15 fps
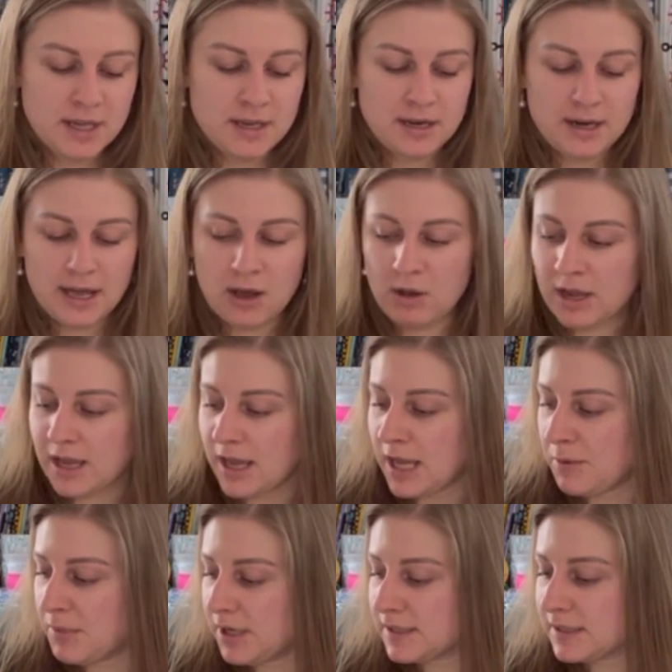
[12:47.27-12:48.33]
Now I
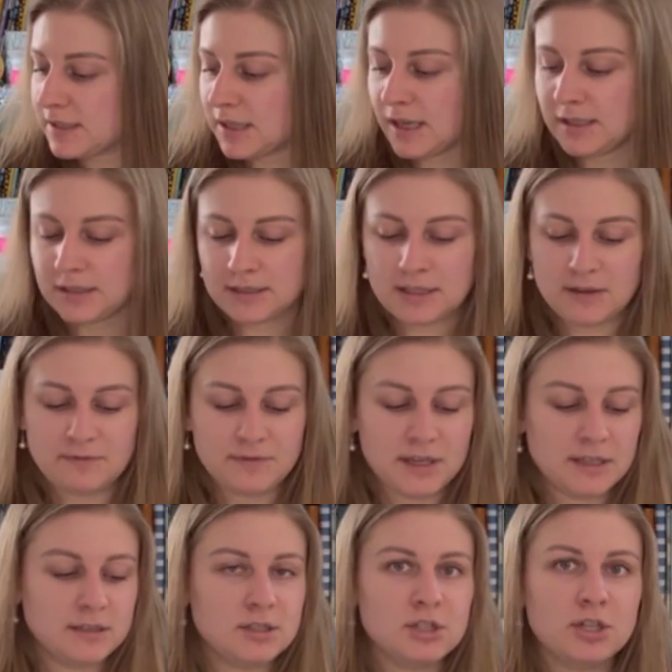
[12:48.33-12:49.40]
am at a slight
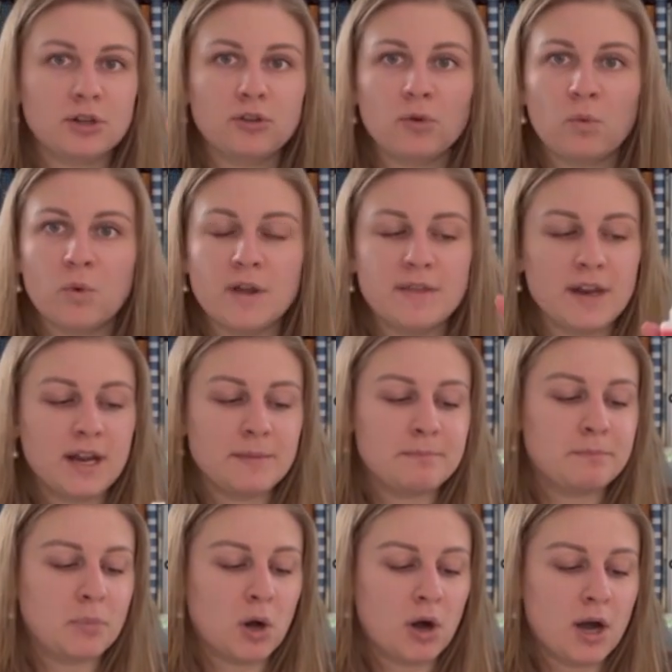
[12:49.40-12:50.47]
disadvantage here. The one that I
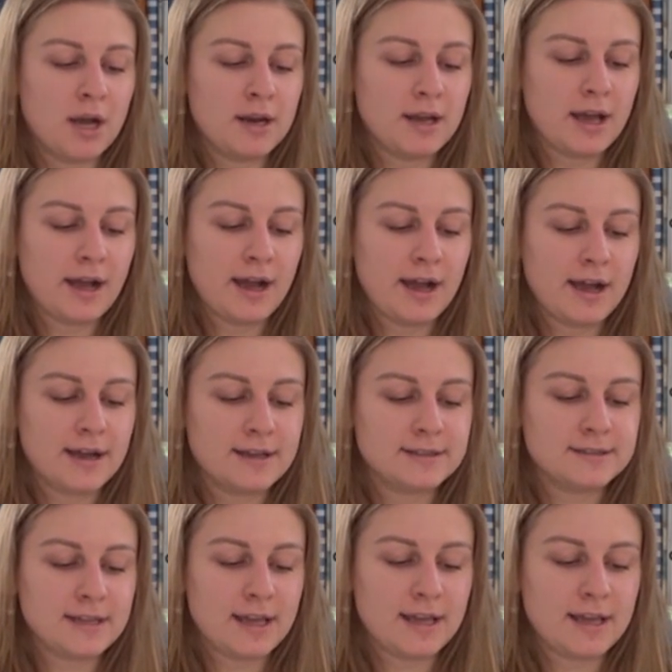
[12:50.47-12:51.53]
bought
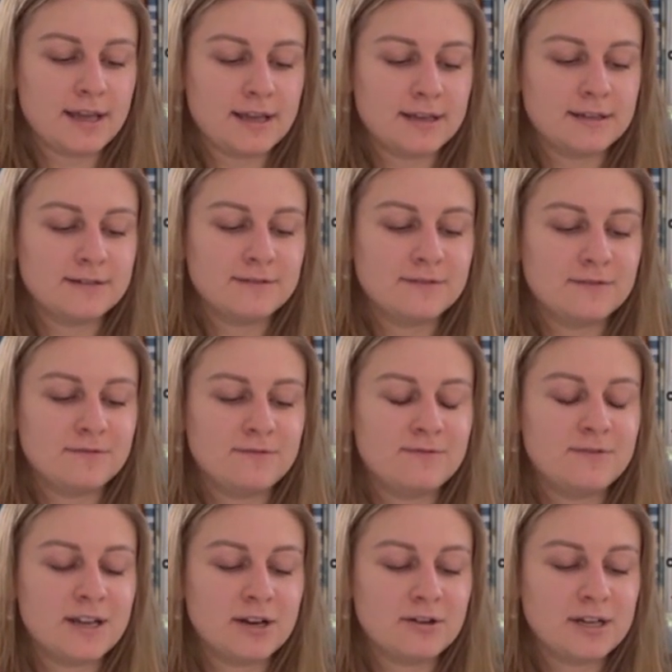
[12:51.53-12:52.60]
has a
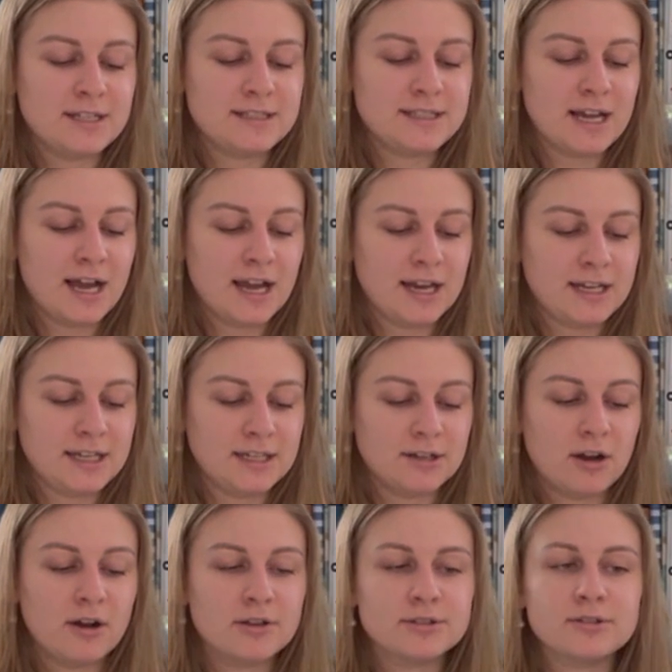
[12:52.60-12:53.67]
very tiny
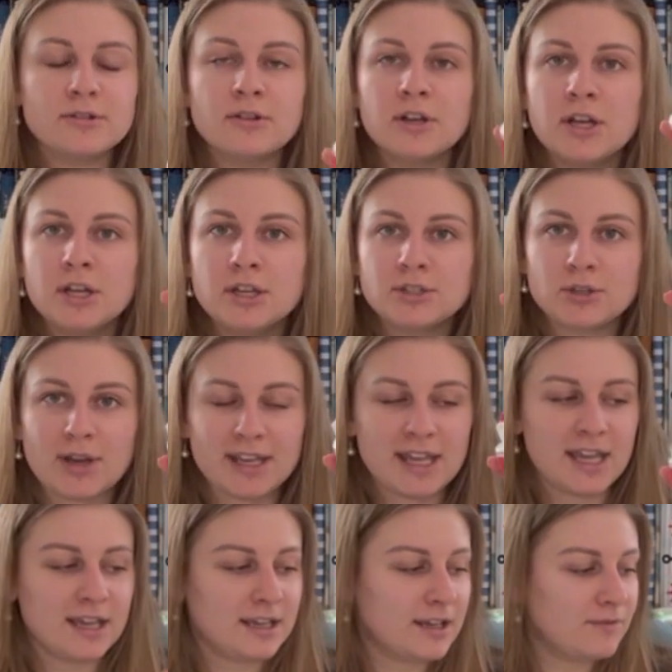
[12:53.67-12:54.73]
nozzle, so I
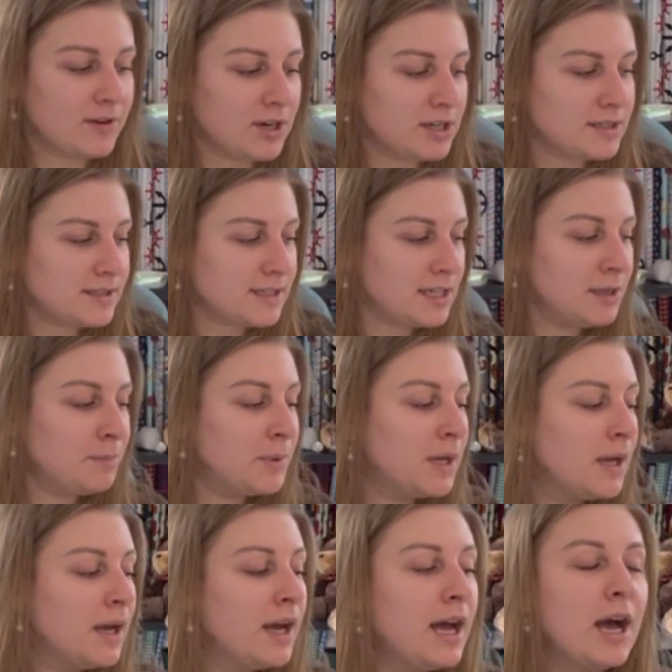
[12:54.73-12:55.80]
can't get very deep.
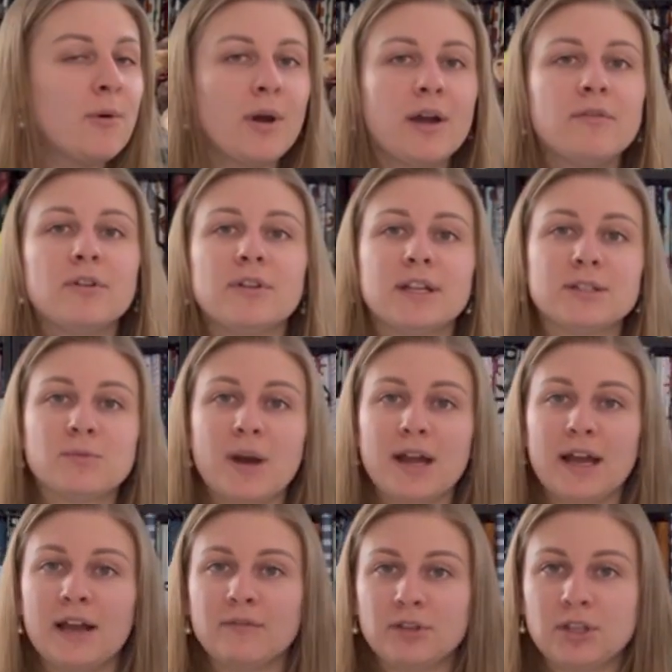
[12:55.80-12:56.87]
However, that's why I
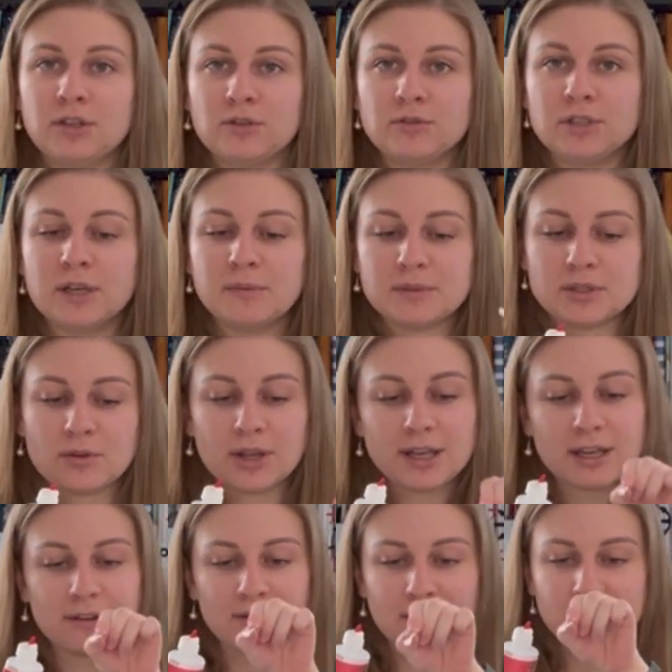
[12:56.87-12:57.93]
have Q-tips. So like
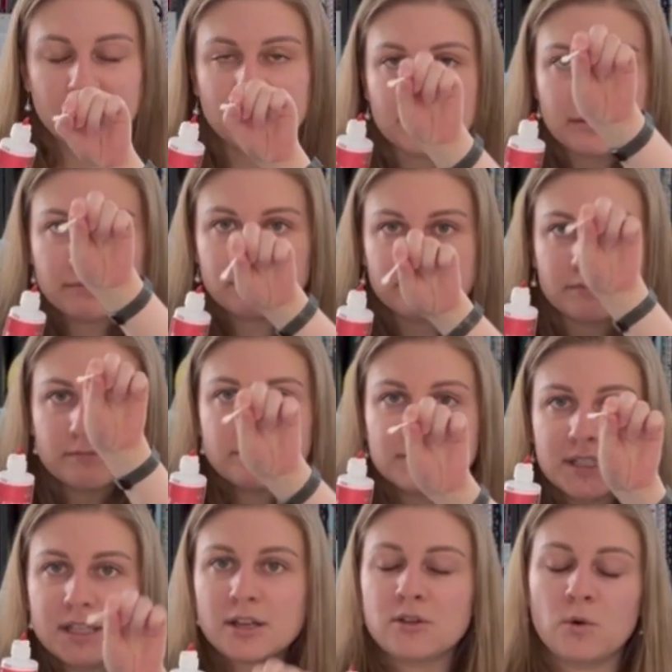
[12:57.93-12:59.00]
if I need to
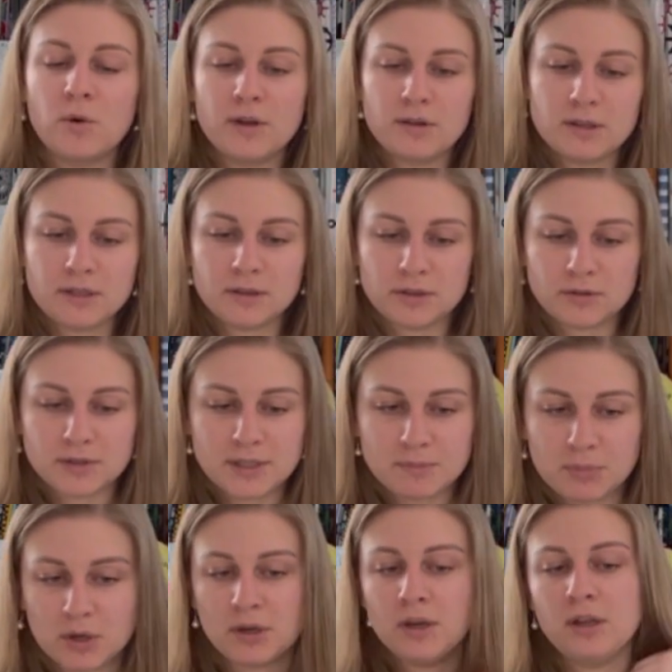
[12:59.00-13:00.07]
stick the oil in a little
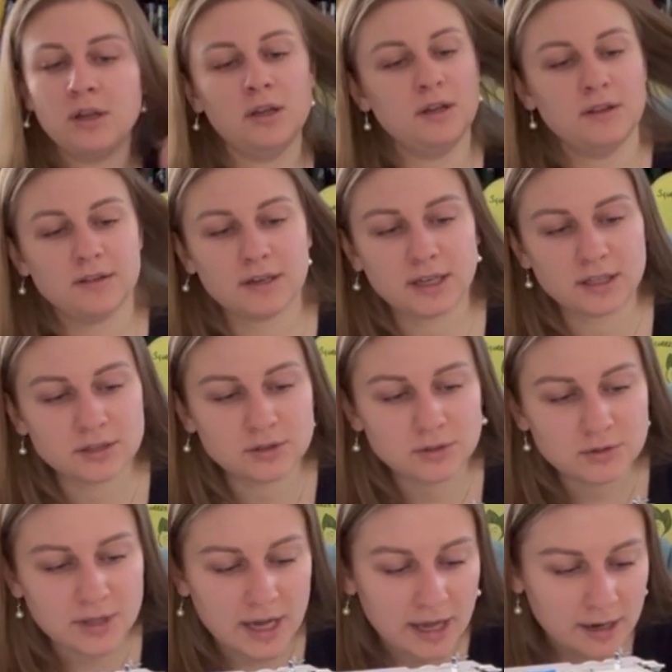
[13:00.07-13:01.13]
deeper, then I can do
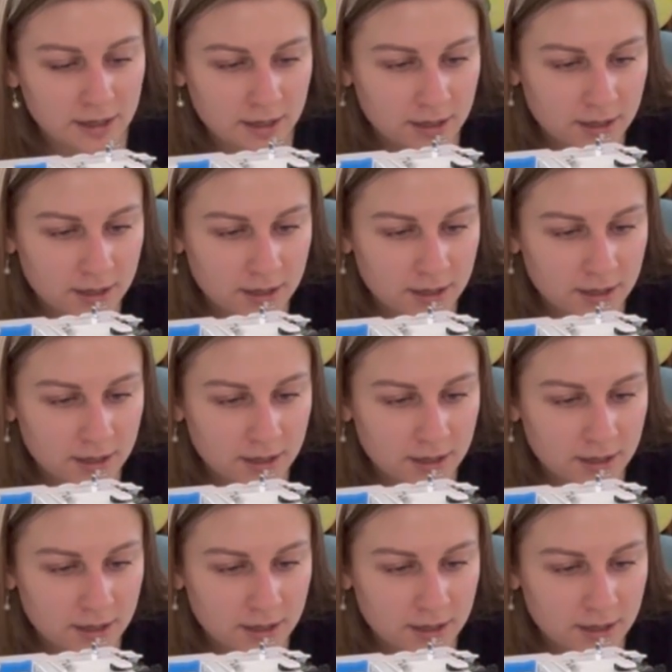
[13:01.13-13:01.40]
that.